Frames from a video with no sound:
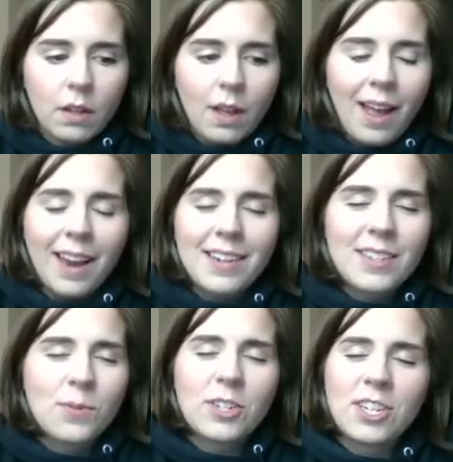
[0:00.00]
I
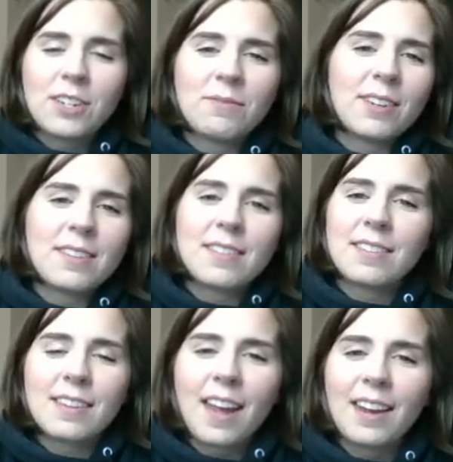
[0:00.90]
switch
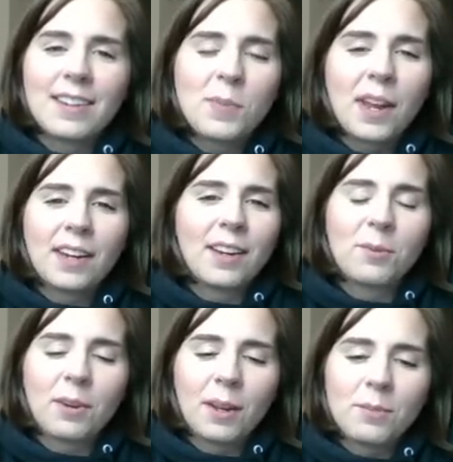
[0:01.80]
infills kind of depending on
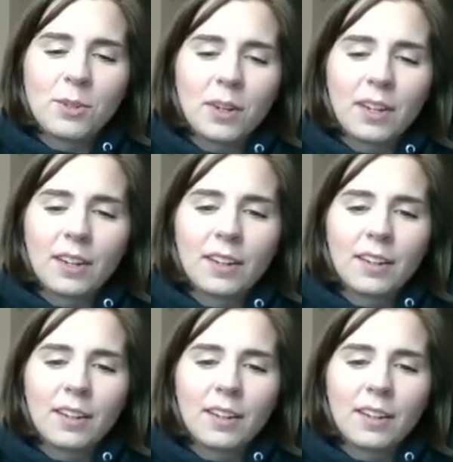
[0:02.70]
what I'm doing.